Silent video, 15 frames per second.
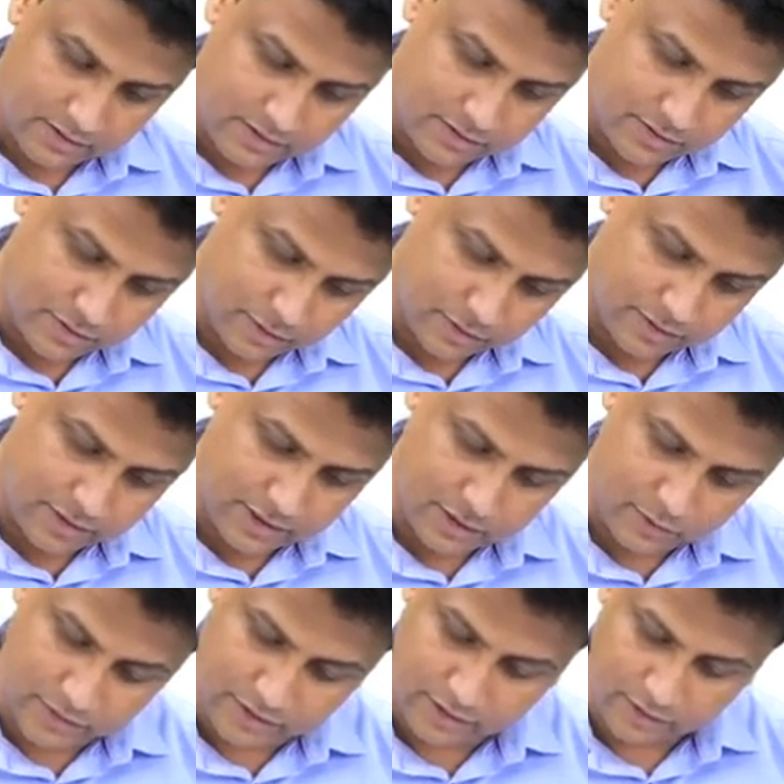So
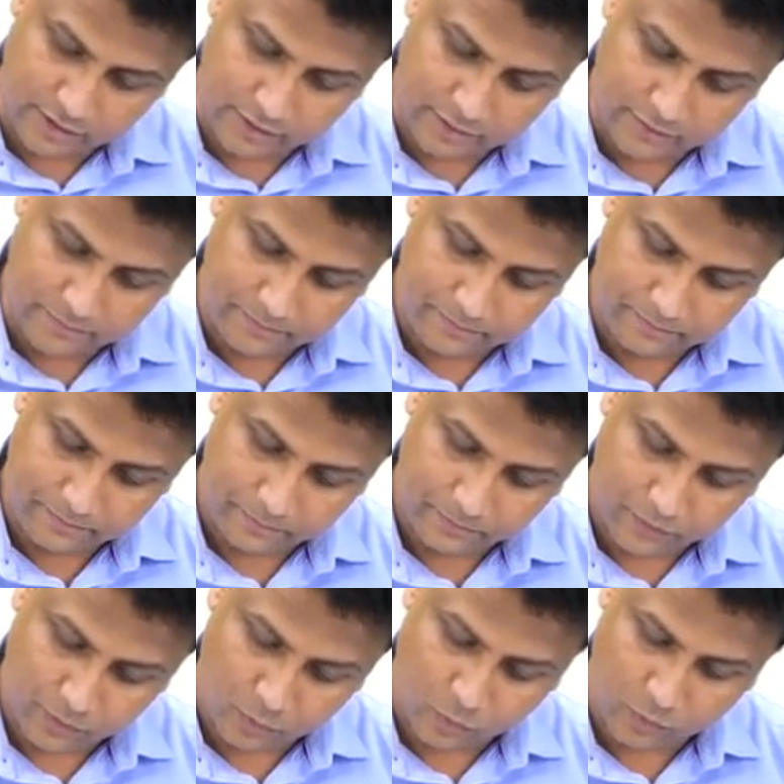this one here
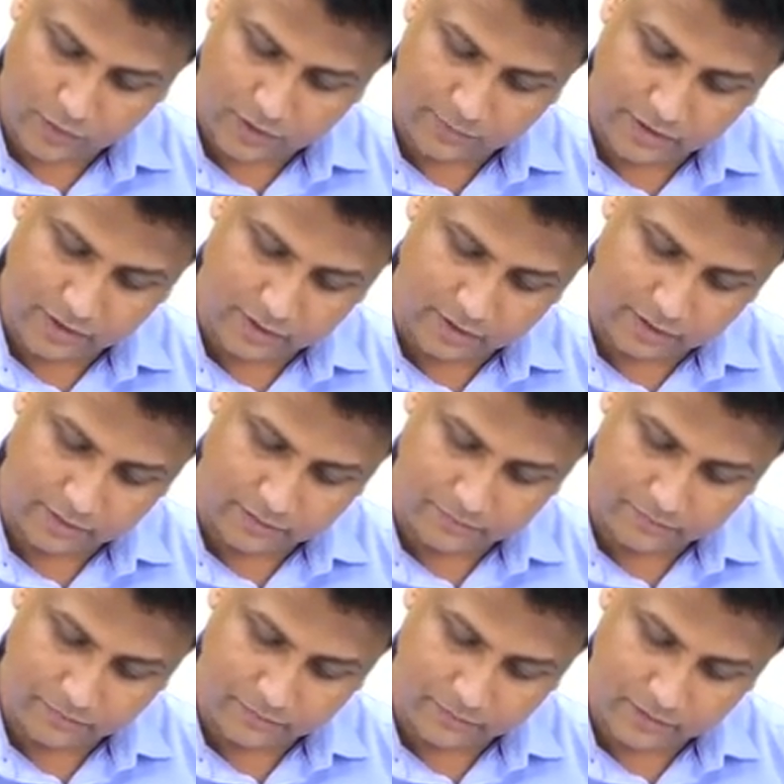will be the
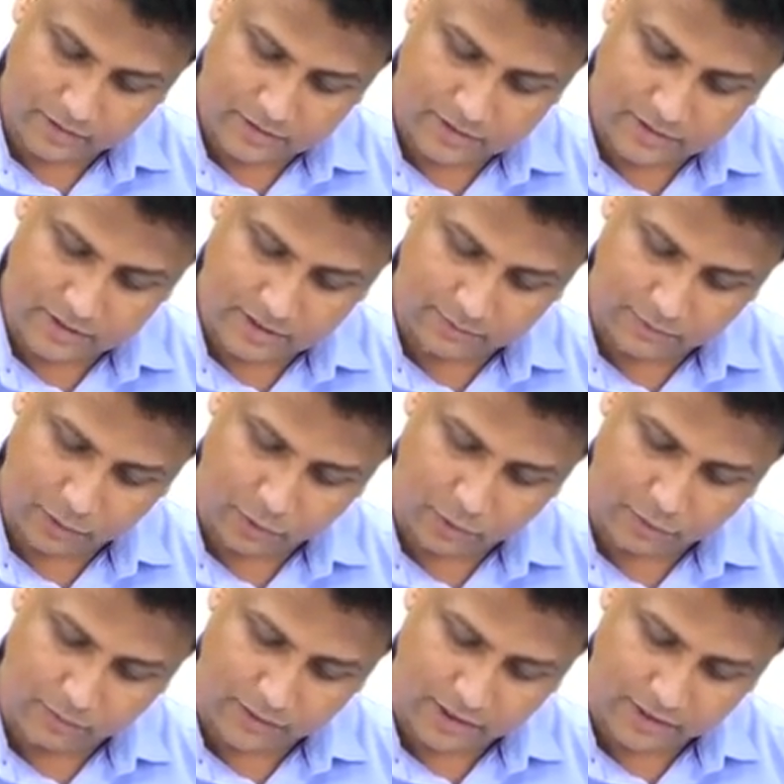
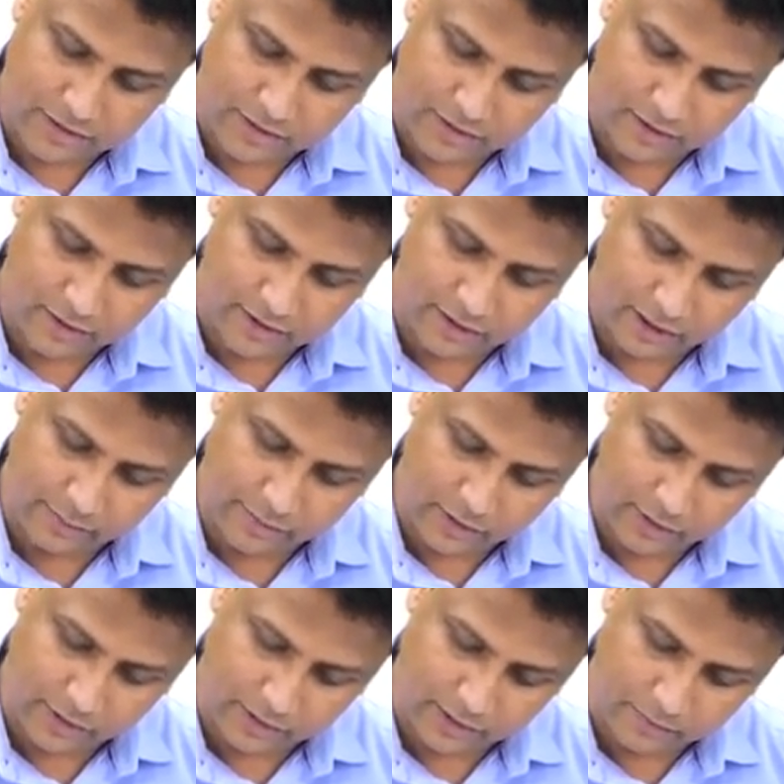septomarginal
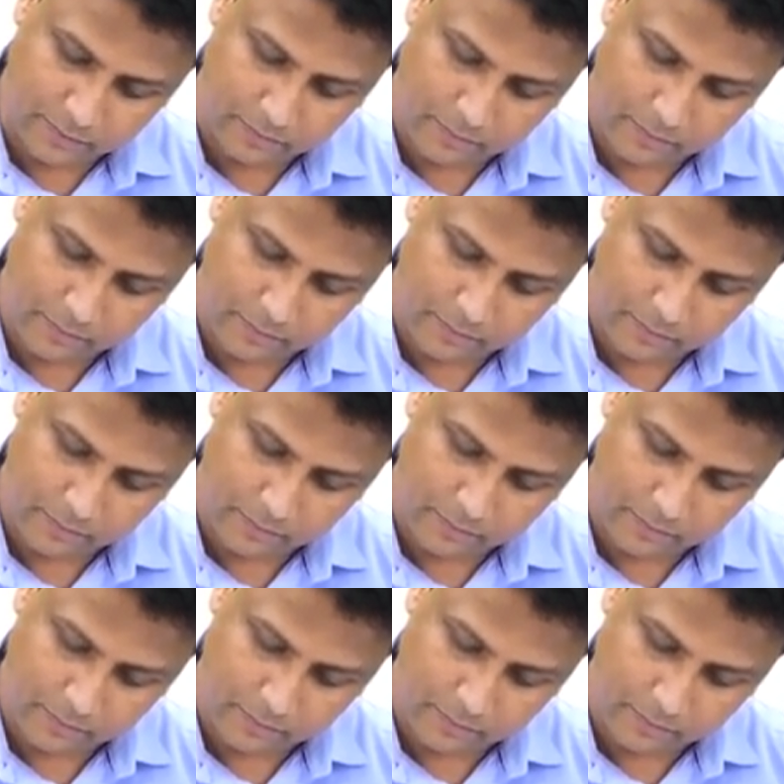trabeculae,